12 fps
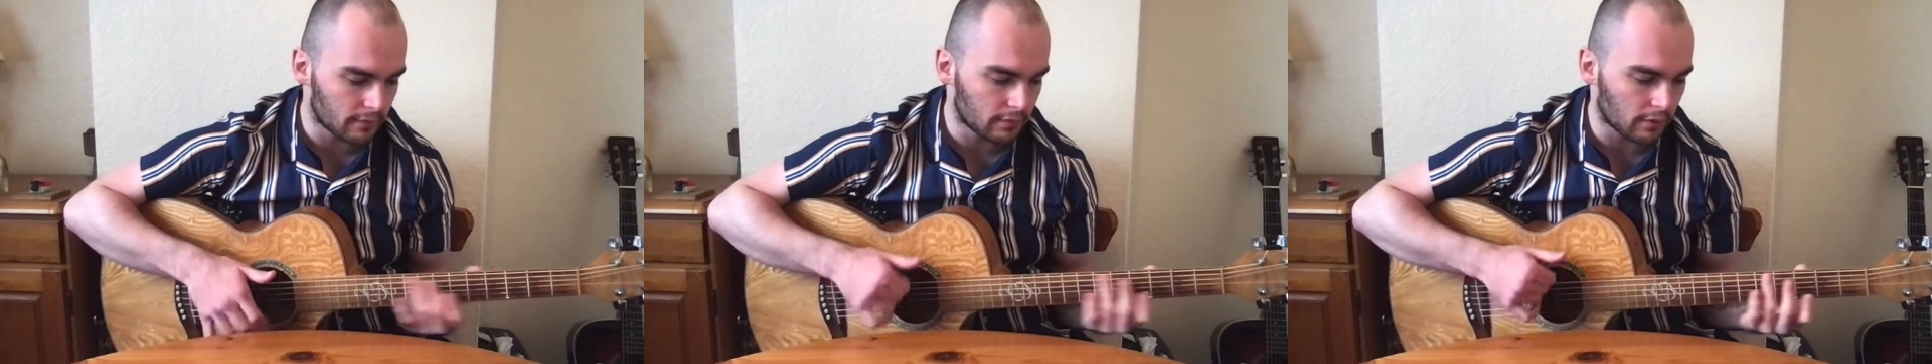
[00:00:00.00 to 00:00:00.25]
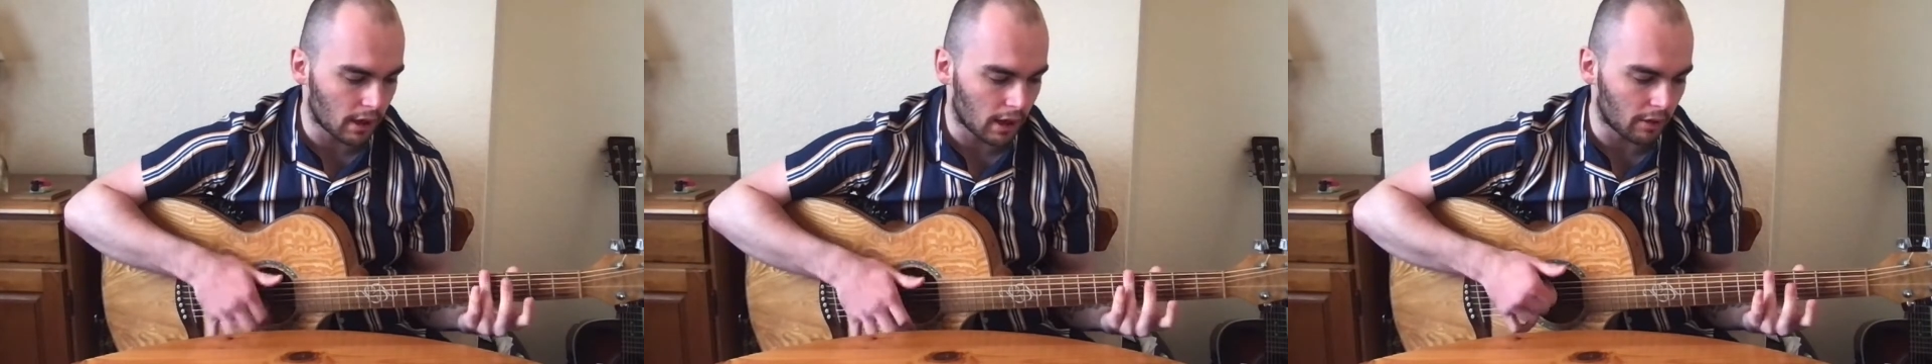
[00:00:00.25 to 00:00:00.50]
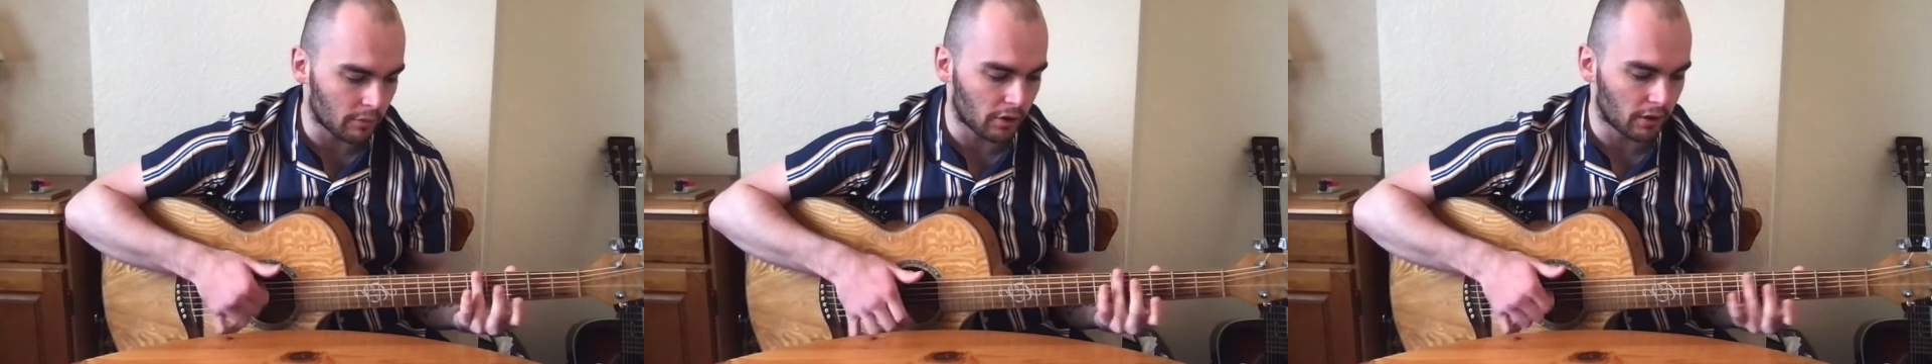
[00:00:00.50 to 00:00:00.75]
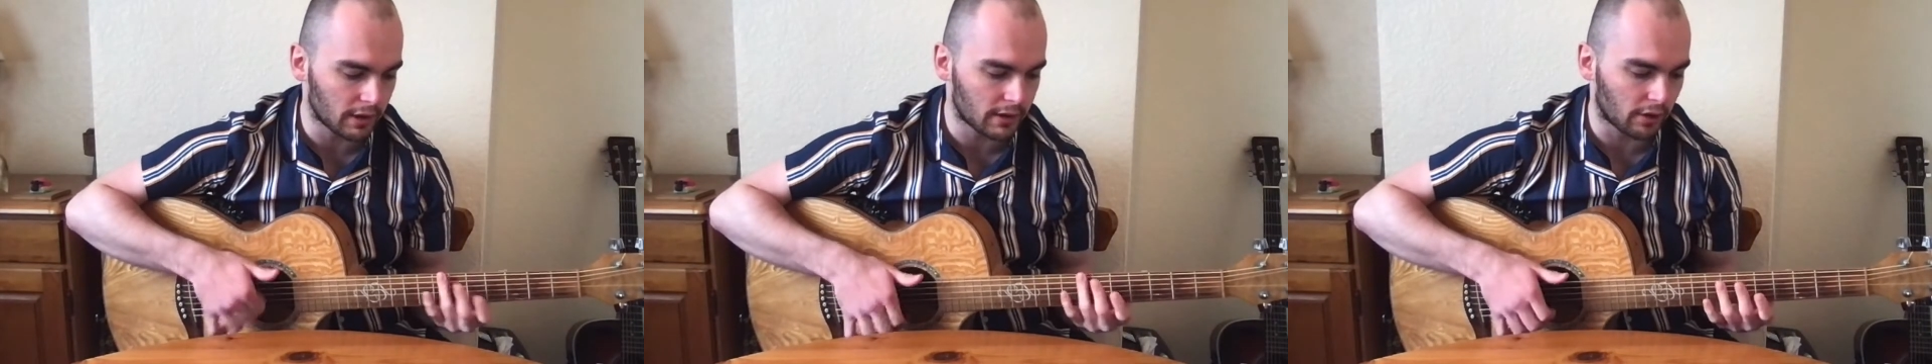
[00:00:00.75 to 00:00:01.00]

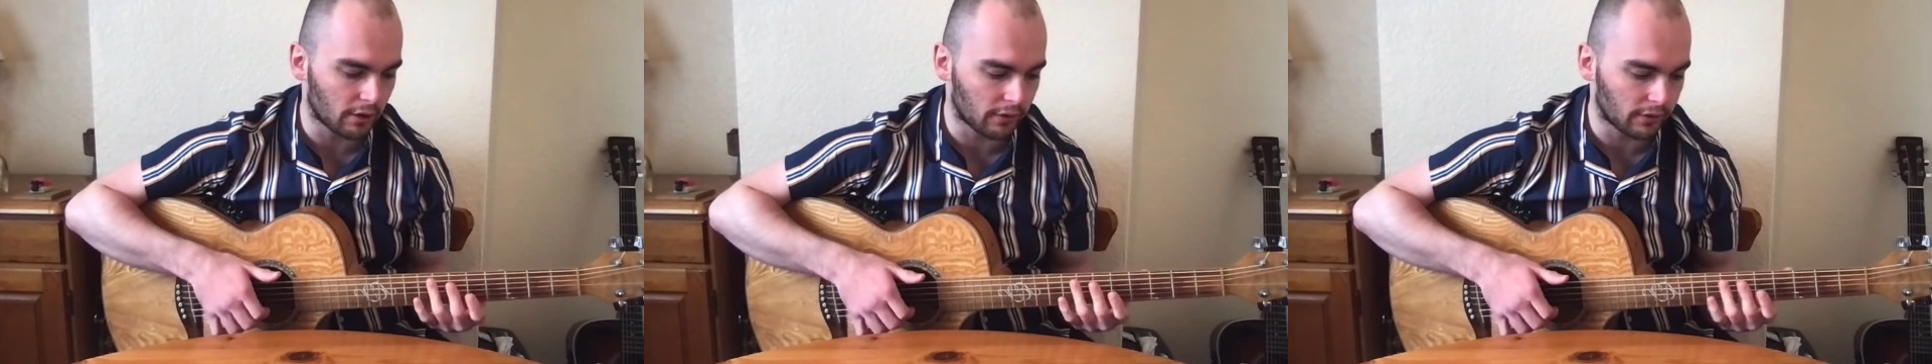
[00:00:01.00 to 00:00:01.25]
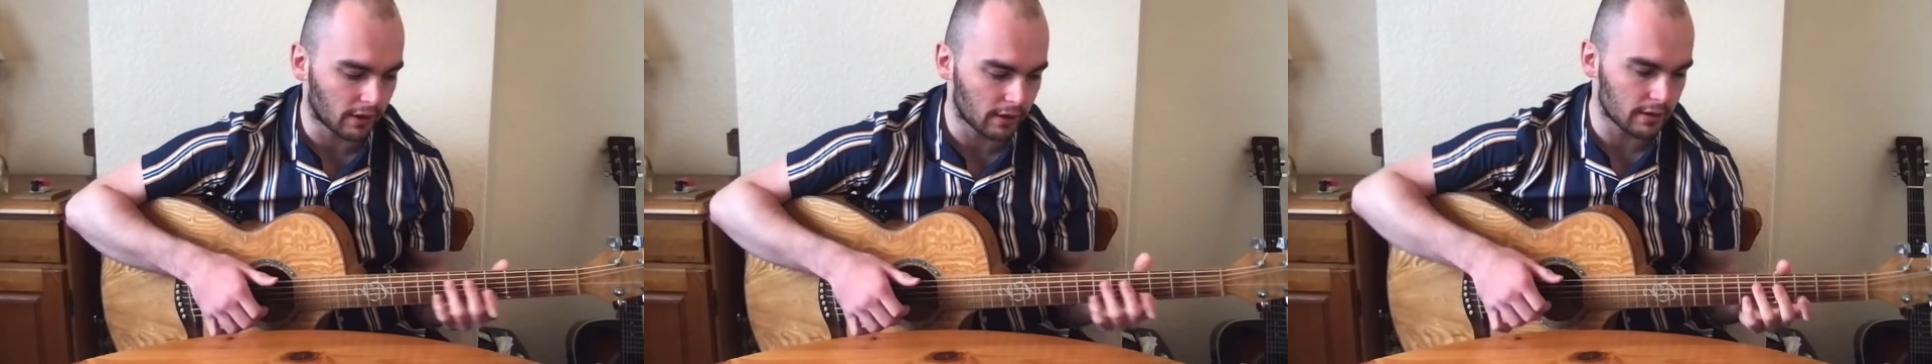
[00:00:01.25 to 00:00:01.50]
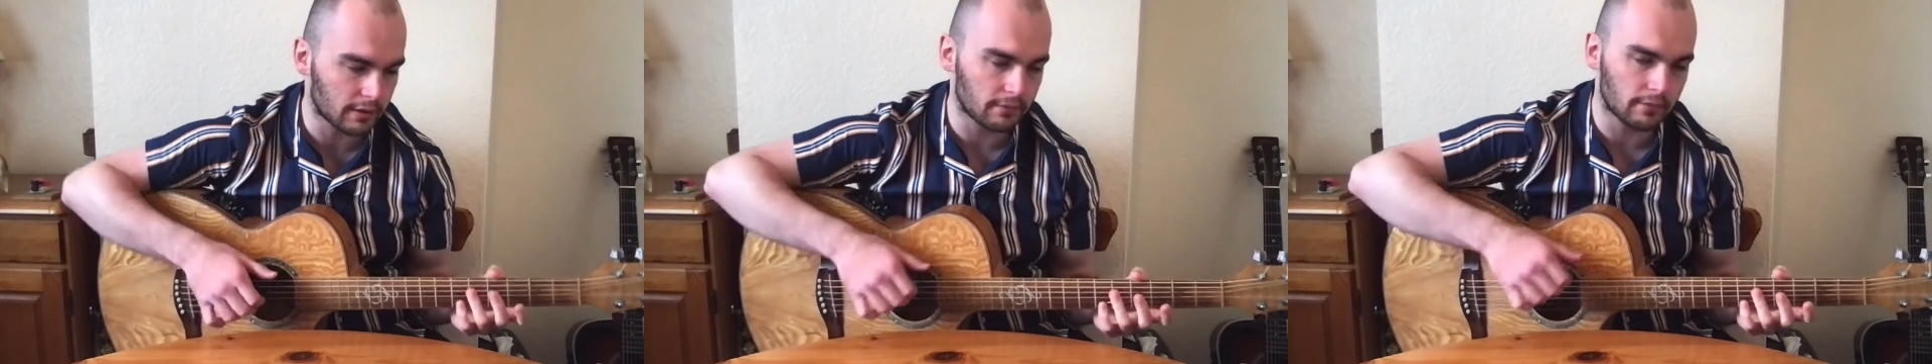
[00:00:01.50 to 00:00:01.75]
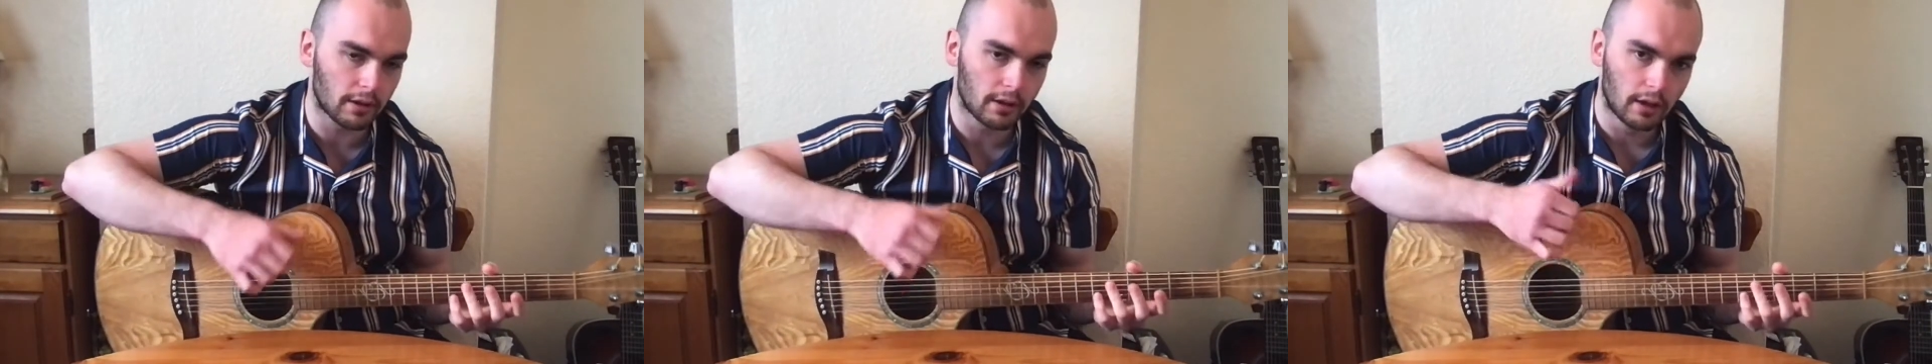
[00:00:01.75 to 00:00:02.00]
harmonics all the
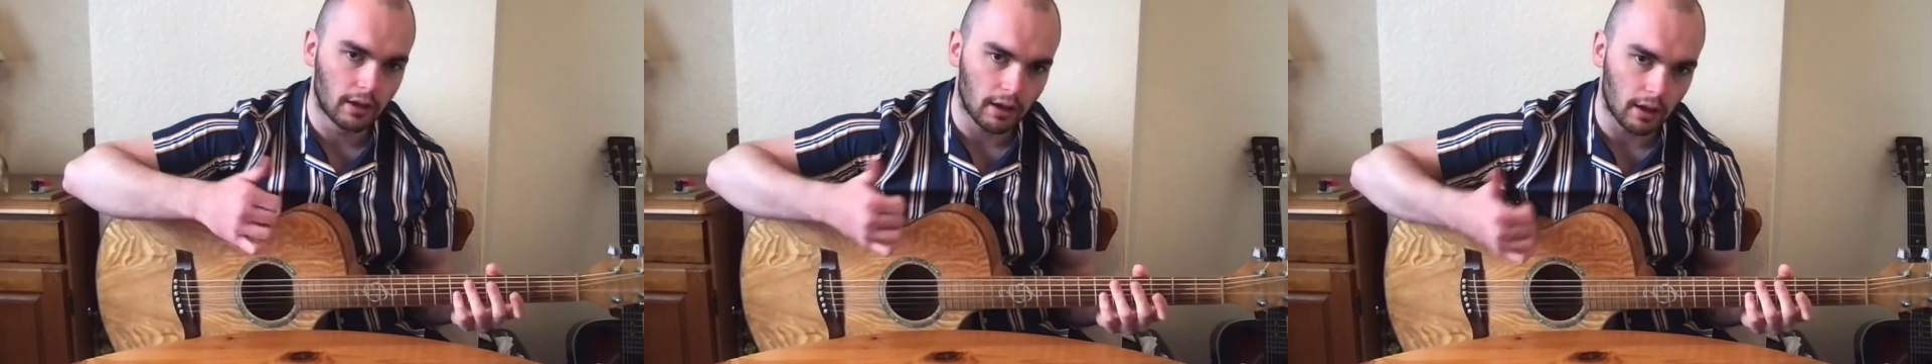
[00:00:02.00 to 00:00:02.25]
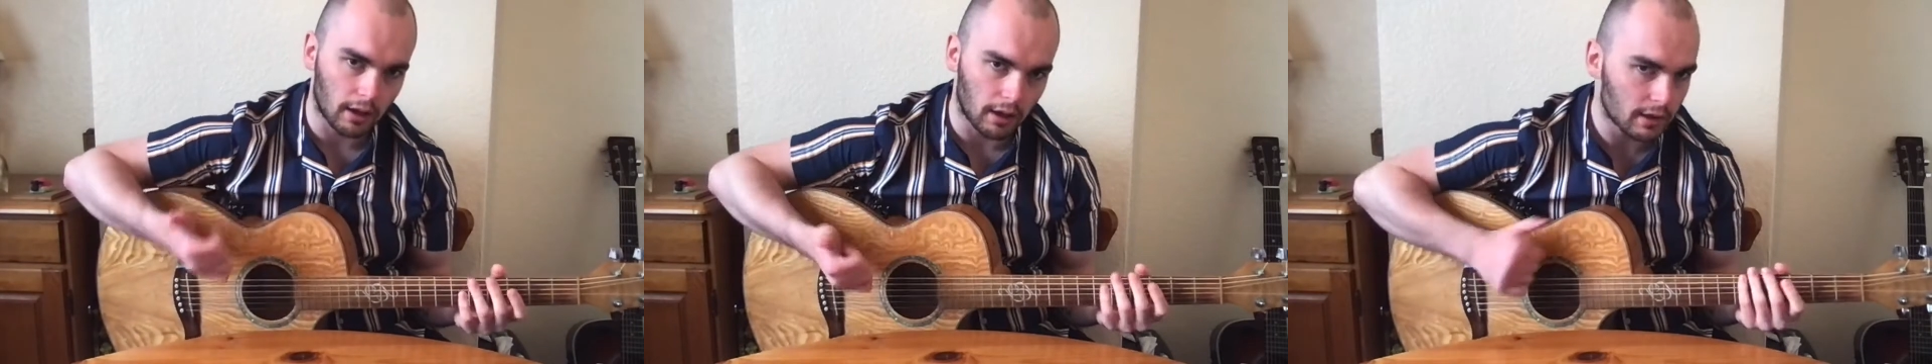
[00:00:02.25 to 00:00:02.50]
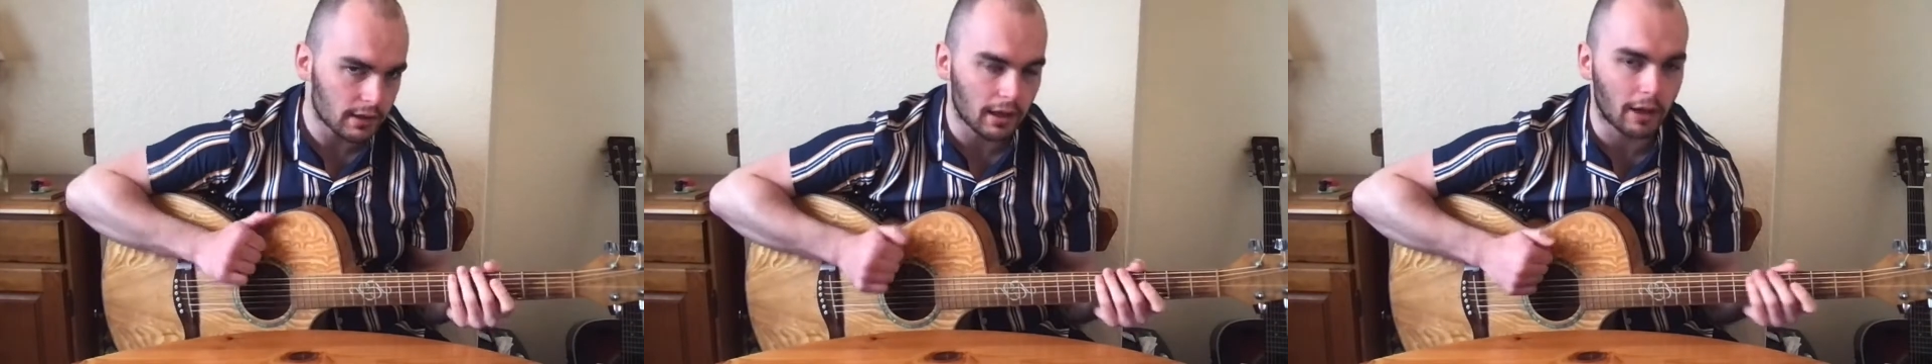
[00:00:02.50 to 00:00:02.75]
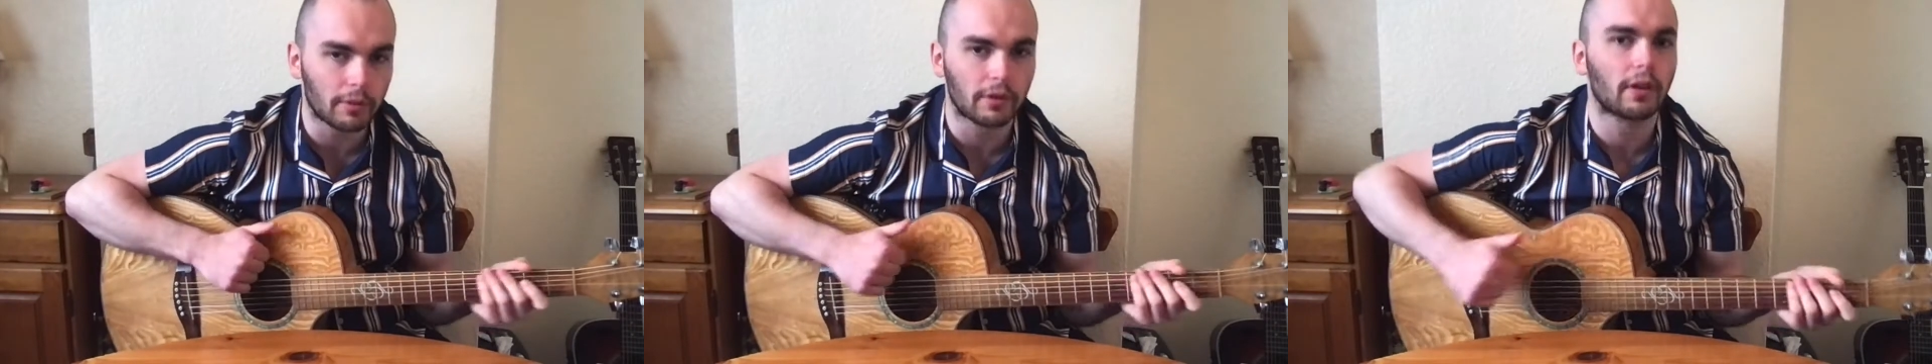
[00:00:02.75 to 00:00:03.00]
time and
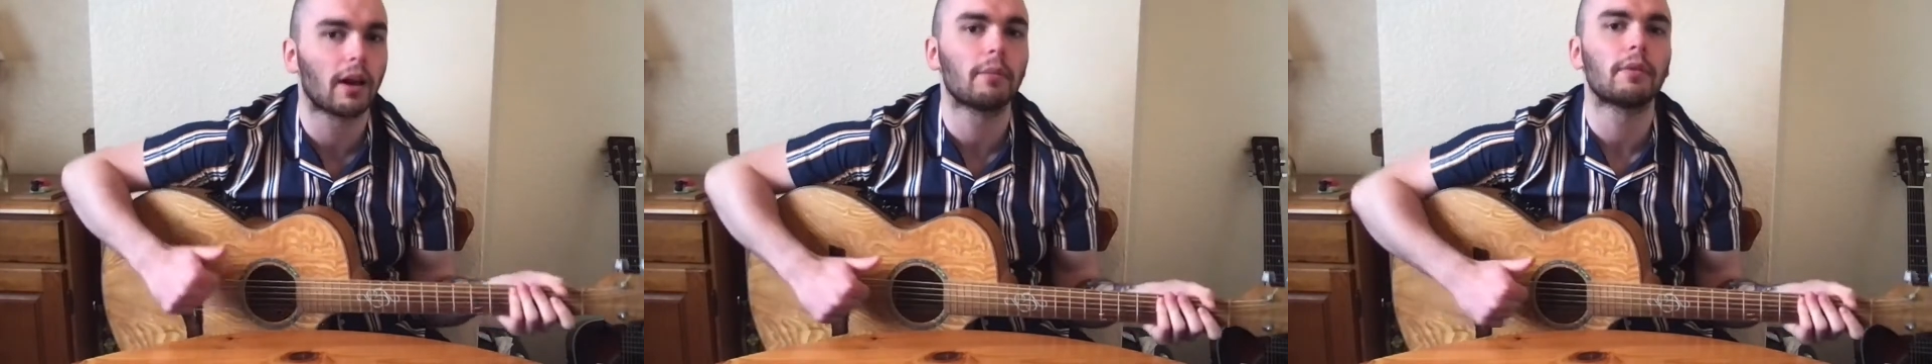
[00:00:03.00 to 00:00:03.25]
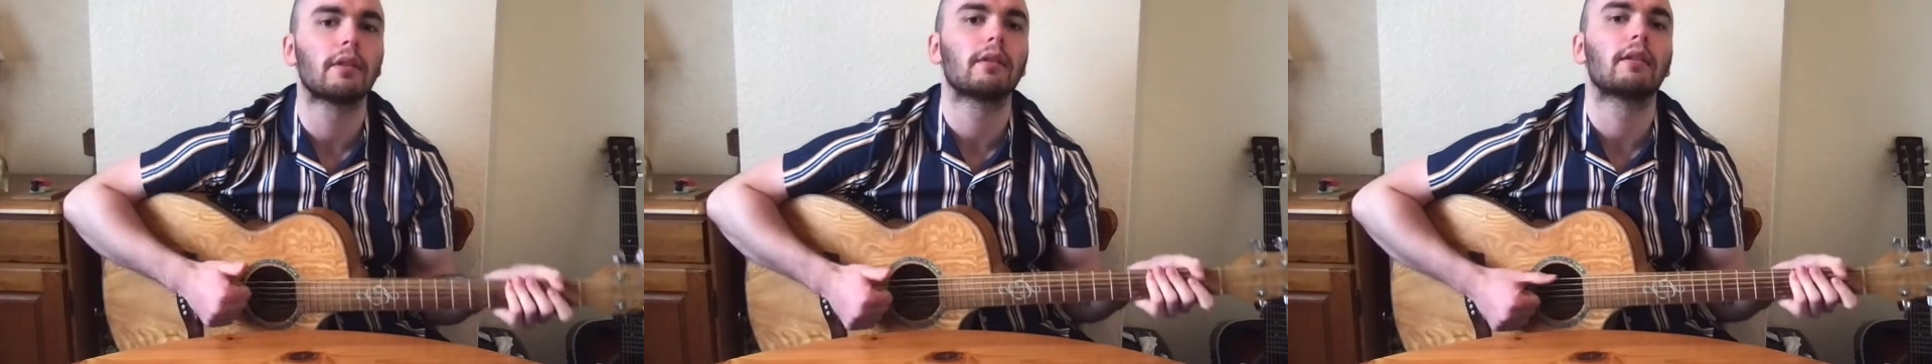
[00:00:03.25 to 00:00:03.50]
slapping and tapping